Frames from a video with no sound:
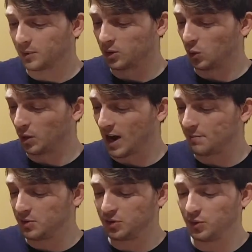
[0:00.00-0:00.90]
So what I've
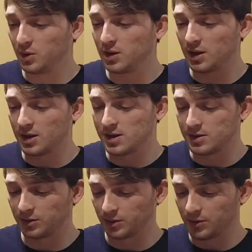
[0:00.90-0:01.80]
been doing
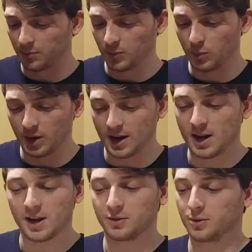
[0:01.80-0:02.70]
is when I
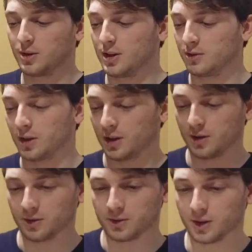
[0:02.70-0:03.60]
answer these, like,
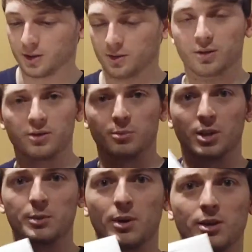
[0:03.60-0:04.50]
this is a
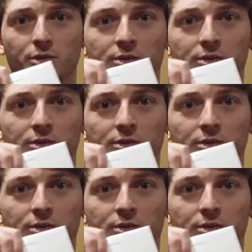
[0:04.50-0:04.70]
blank page.